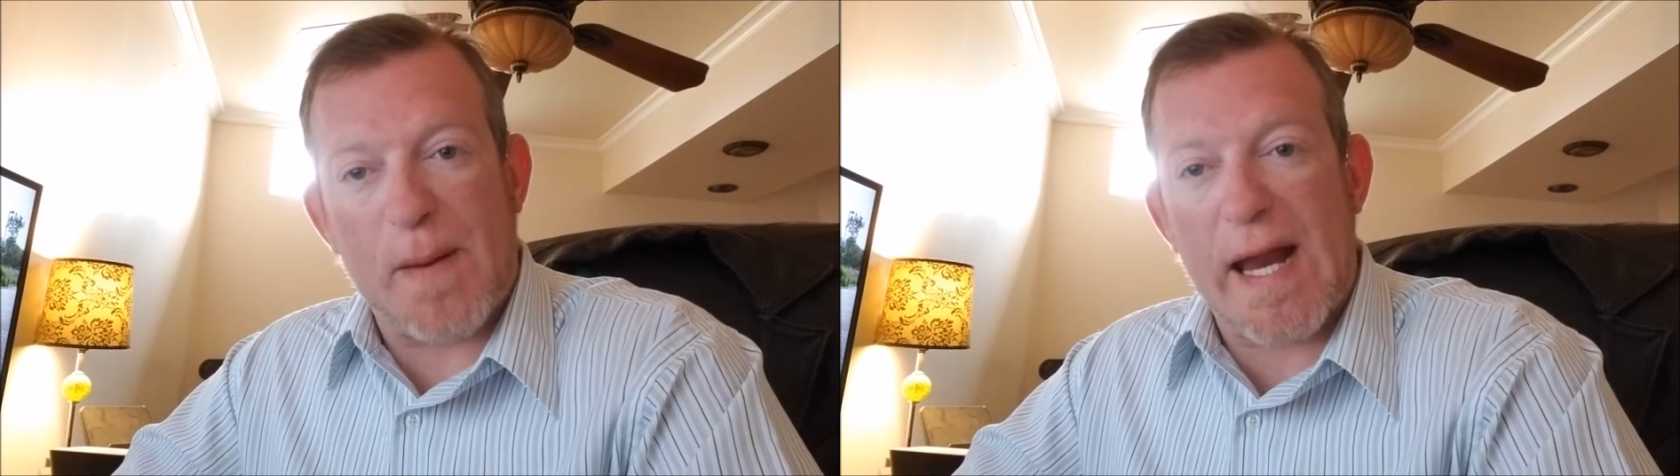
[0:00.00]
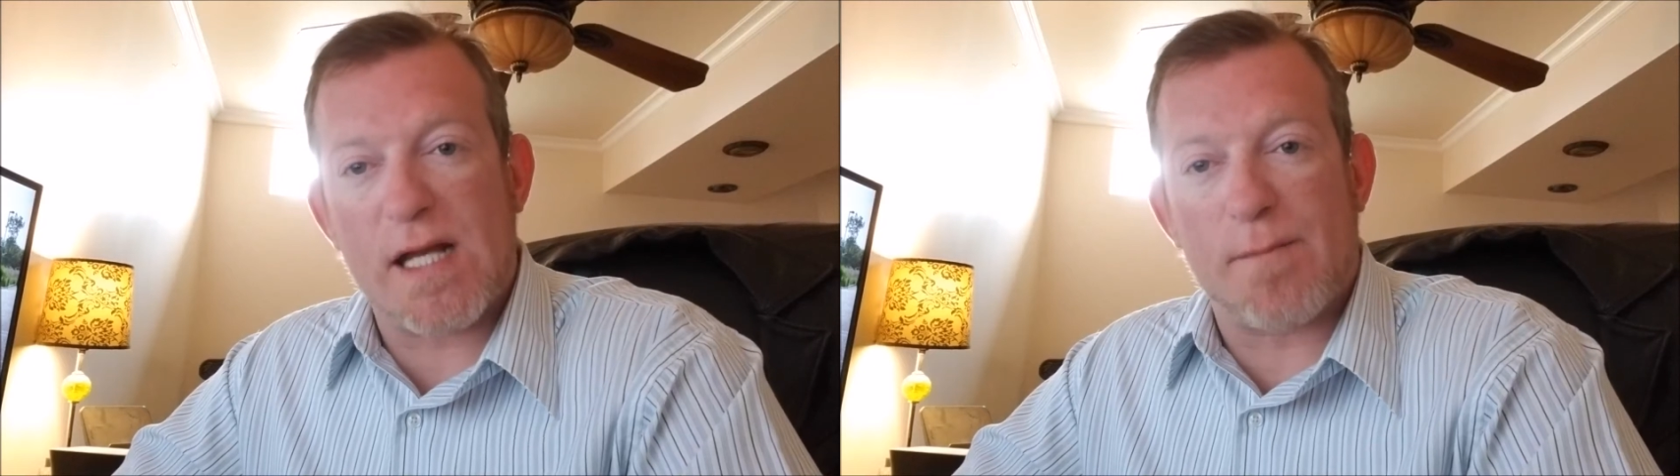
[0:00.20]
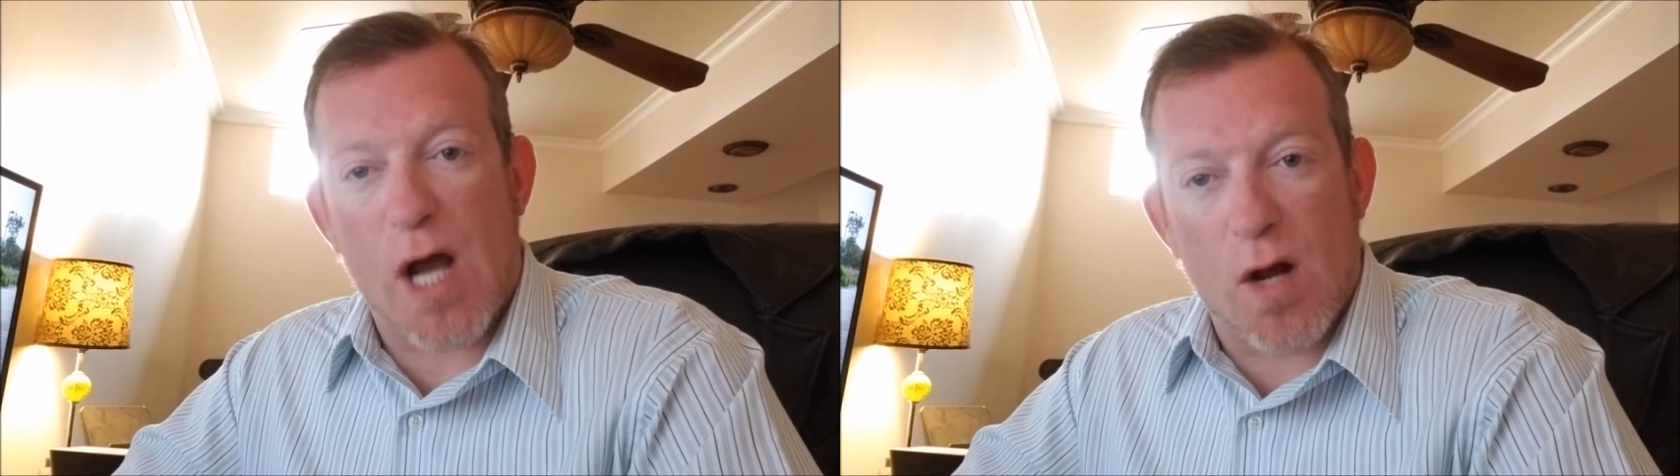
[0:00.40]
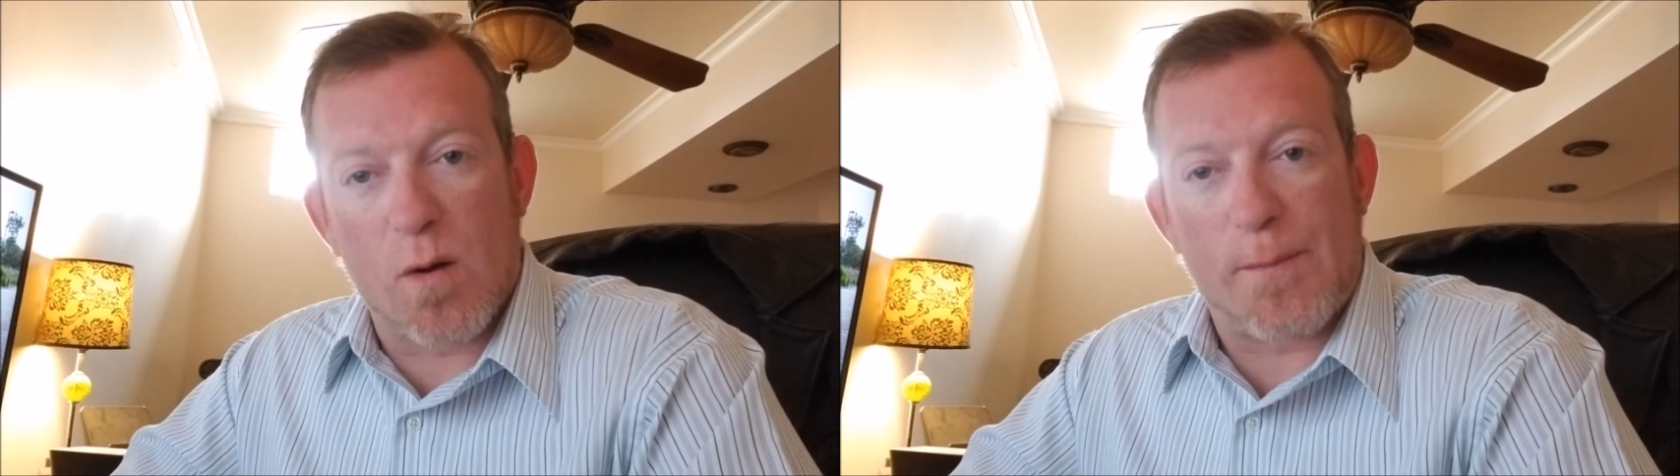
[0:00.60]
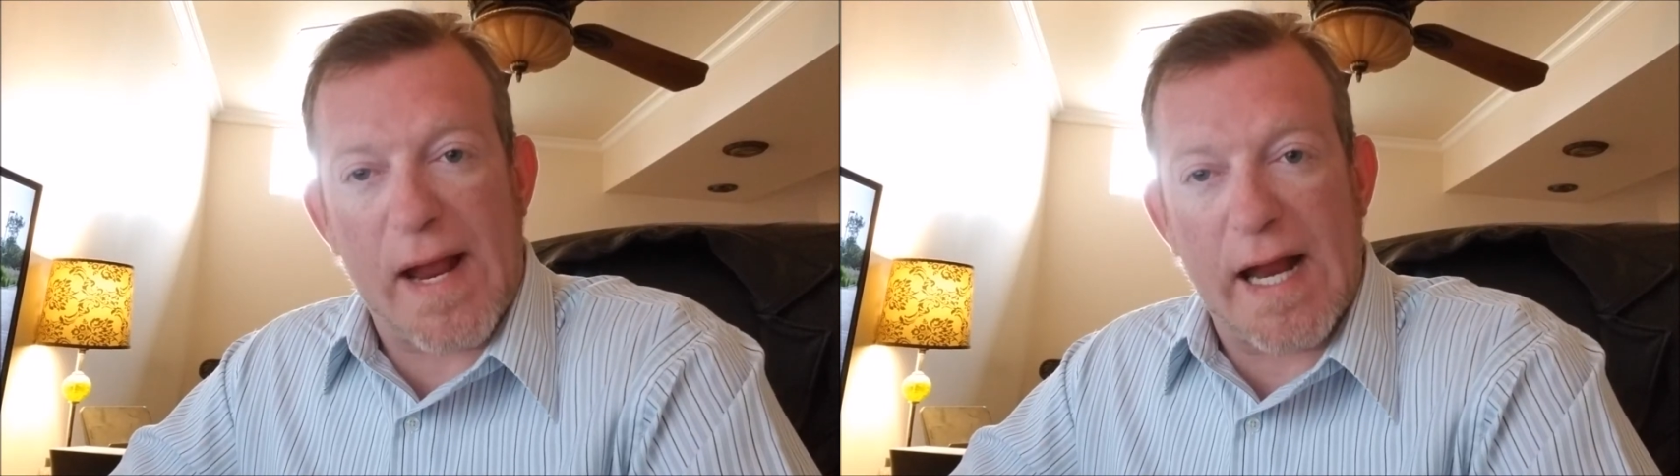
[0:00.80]
paid to
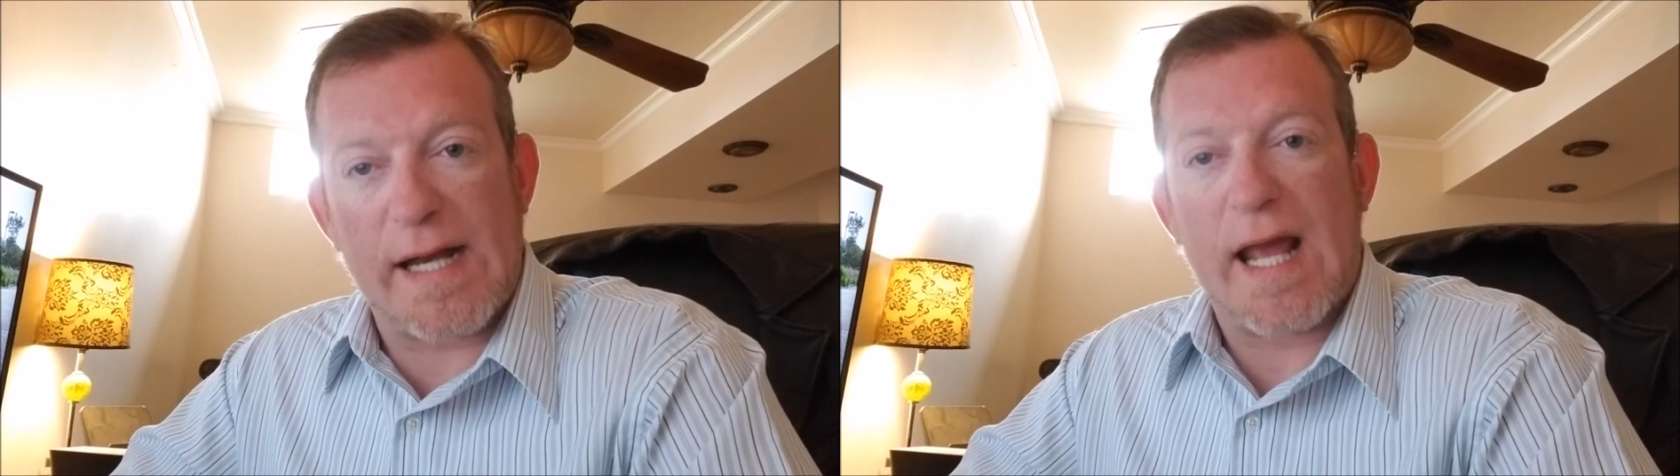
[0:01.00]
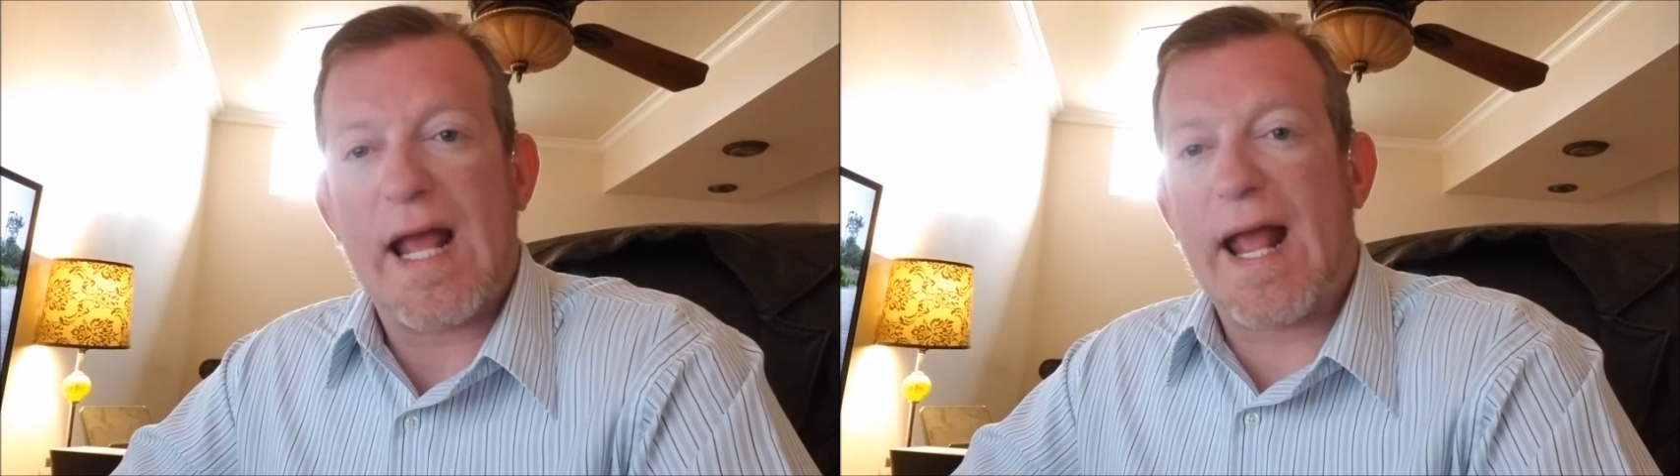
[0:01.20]
borrower paid